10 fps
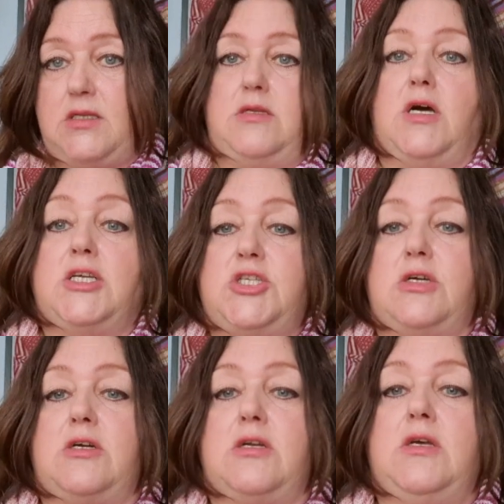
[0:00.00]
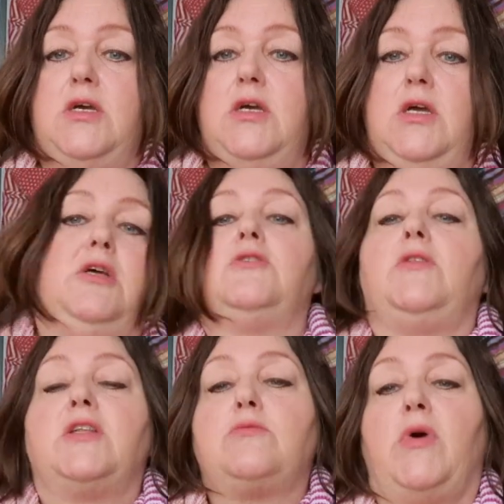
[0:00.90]
nice yarn. So
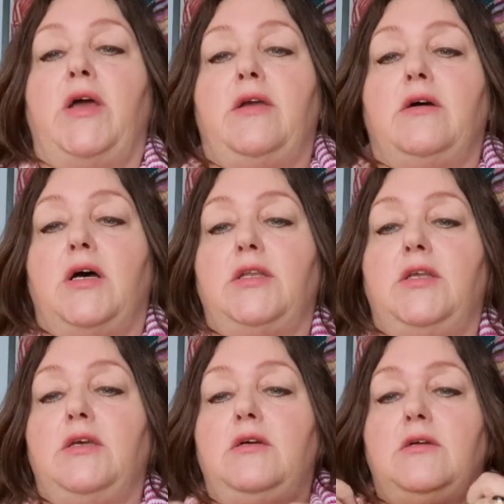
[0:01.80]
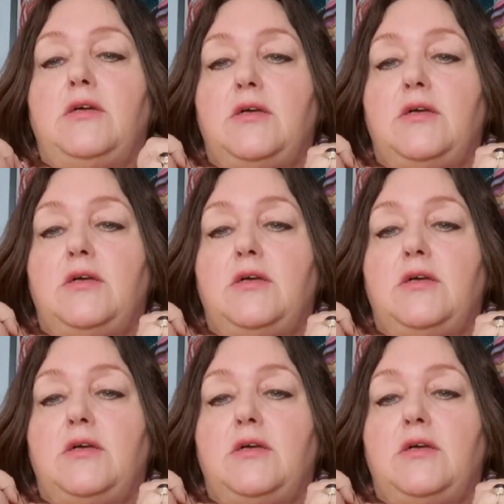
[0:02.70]
that's my idea.